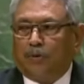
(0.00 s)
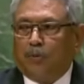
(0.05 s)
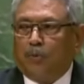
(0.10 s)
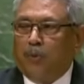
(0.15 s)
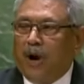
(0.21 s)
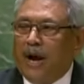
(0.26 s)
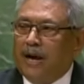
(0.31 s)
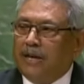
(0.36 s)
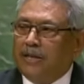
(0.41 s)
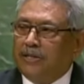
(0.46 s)

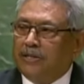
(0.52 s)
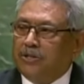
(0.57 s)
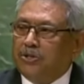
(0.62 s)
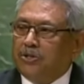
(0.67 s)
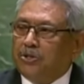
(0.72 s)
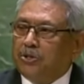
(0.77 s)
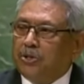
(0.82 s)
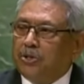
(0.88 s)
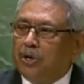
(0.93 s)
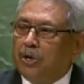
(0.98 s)

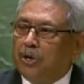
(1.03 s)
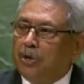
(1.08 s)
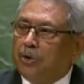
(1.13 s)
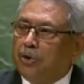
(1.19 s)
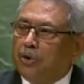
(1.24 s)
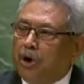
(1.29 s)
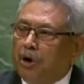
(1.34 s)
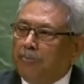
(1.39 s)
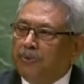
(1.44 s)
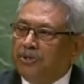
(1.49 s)
Violence
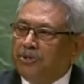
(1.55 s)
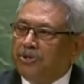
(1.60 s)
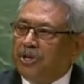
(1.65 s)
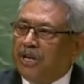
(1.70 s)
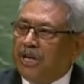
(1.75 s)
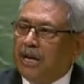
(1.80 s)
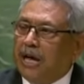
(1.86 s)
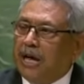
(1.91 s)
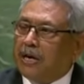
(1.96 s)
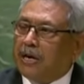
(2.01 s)
robbed
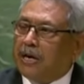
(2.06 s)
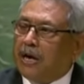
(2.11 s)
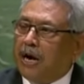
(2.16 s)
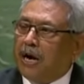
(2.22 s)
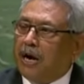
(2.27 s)
Sri Lanka